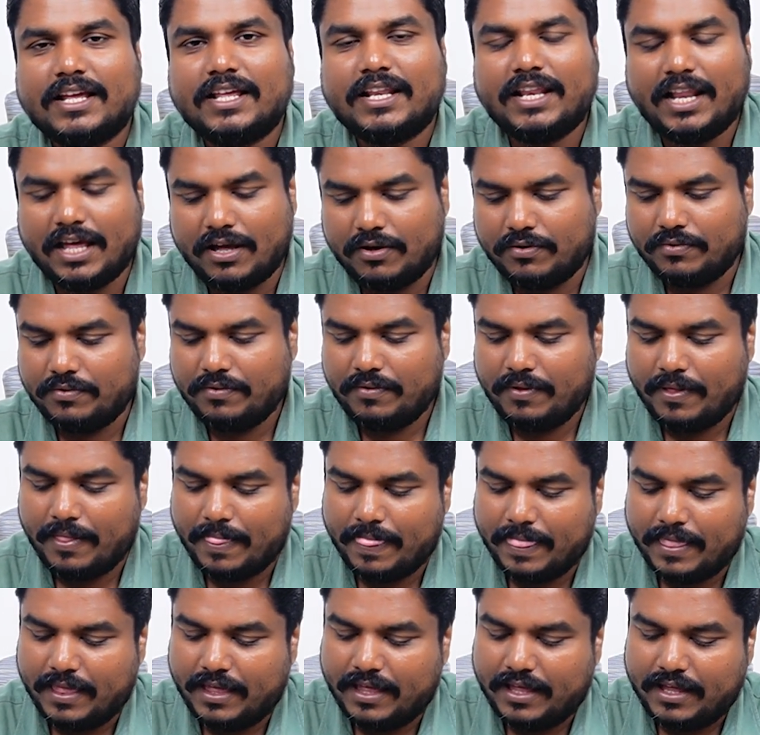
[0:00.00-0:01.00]

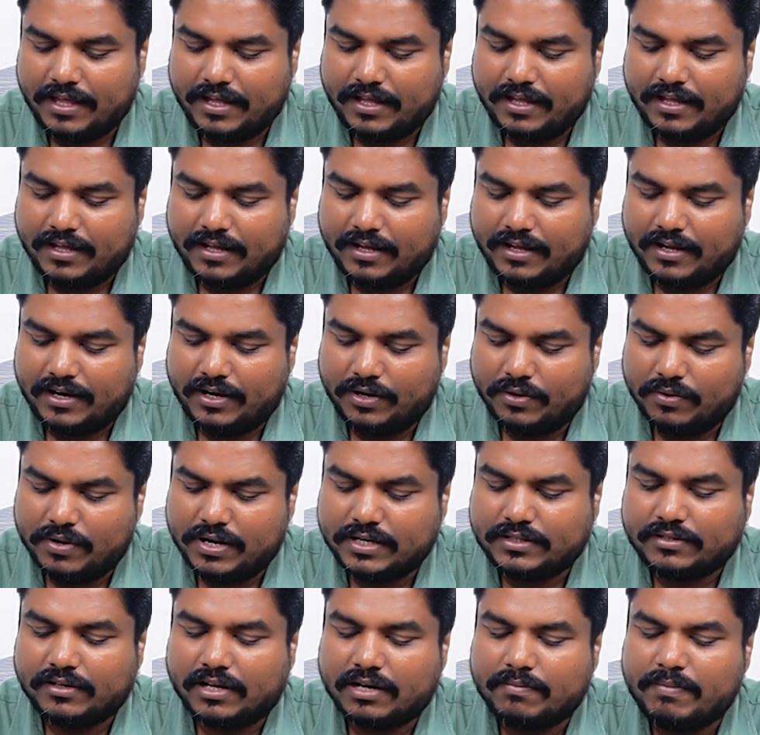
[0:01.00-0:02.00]
Now,
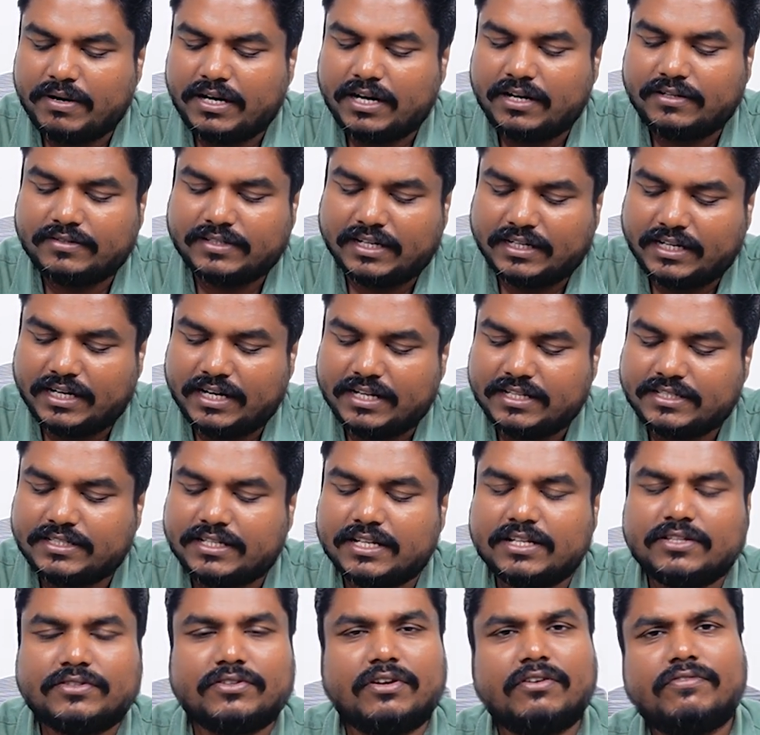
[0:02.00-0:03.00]
low Earth orbit is at a
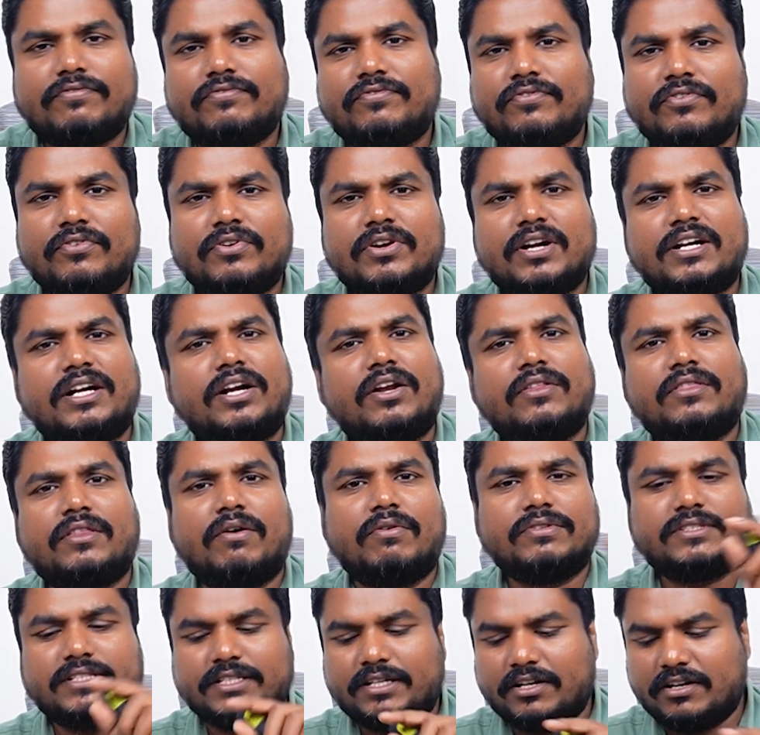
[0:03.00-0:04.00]
distance of 400 to
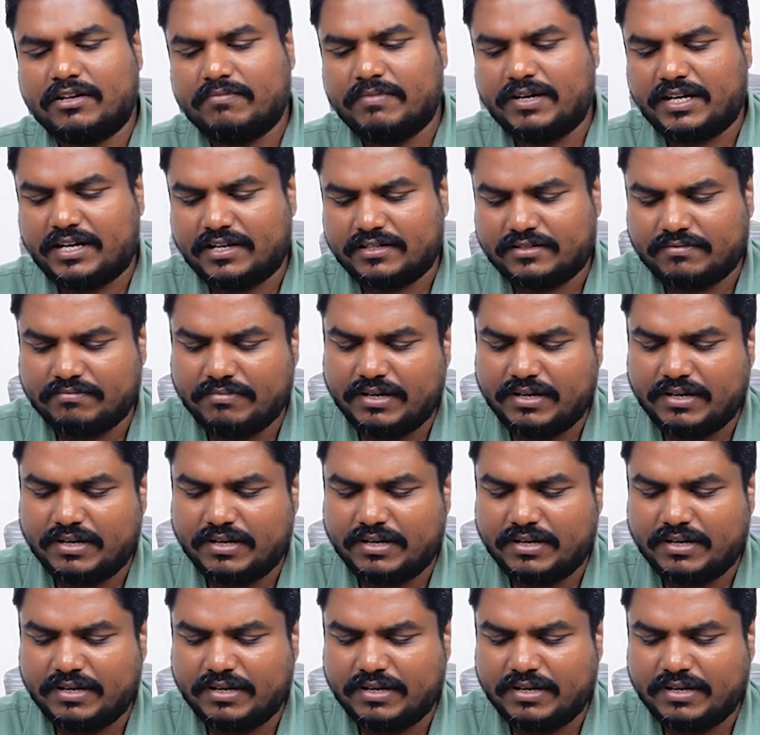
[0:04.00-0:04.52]
1000 kilometers.